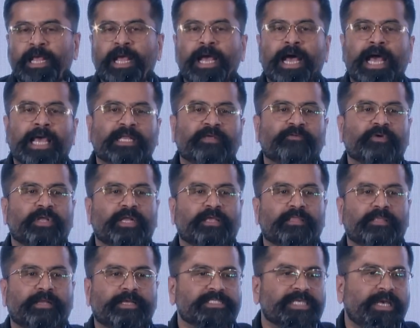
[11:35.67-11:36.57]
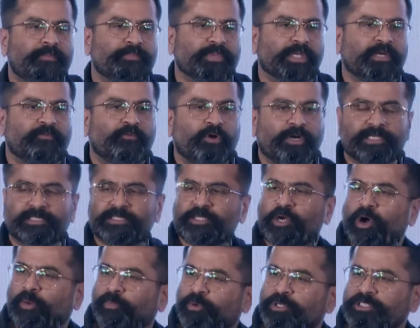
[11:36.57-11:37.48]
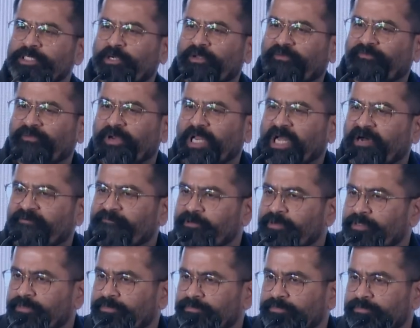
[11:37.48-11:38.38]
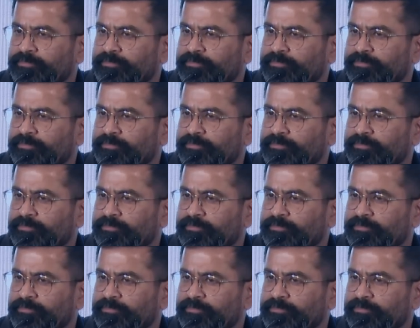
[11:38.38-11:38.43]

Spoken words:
I'll give you another example. What is the opposite of love?